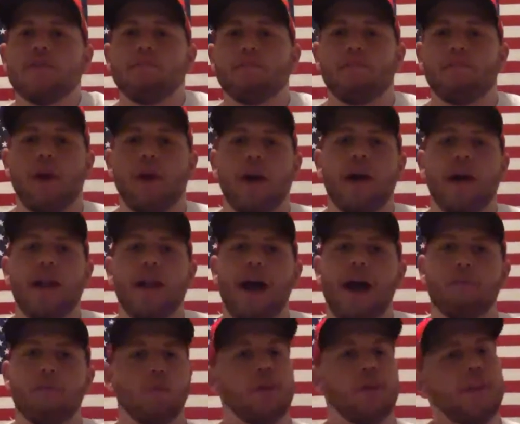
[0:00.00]
But
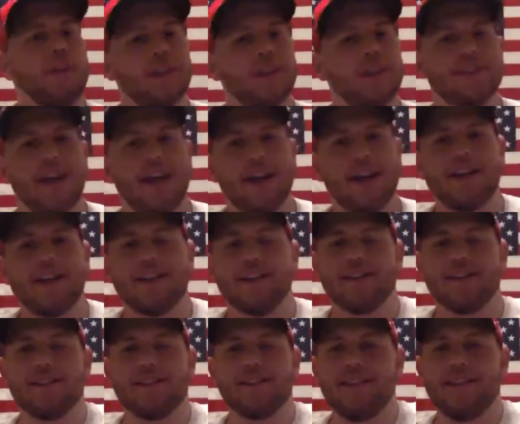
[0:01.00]
I'm really excited to
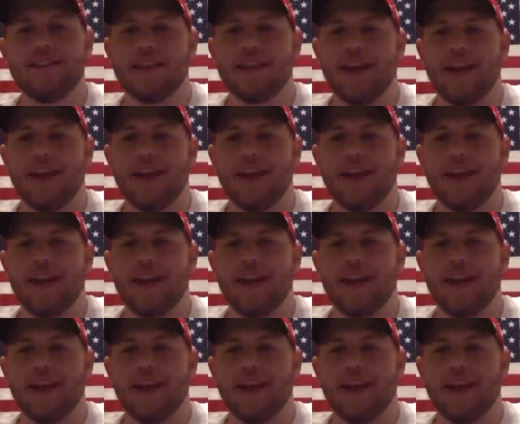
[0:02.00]
see